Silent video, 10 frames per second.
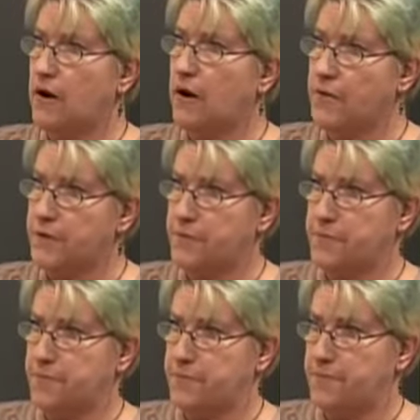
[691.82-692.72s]
are other
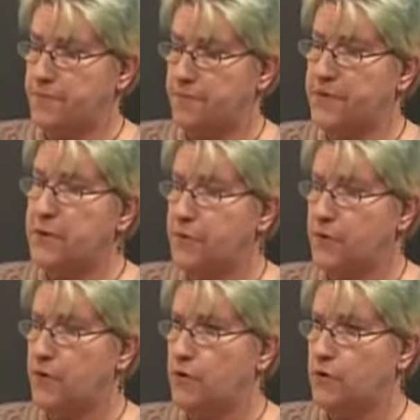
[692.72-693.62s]

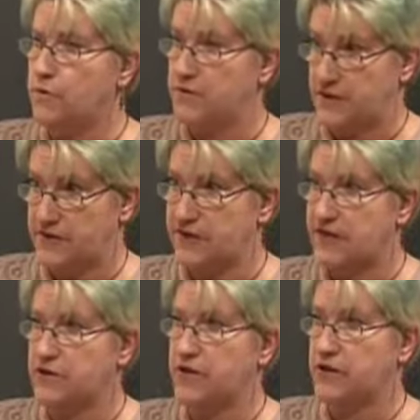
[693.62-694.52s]
people who need this
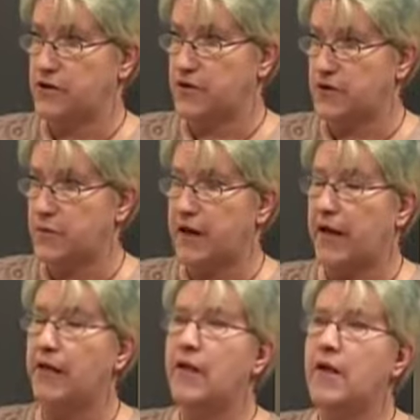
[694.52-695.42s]
education as well.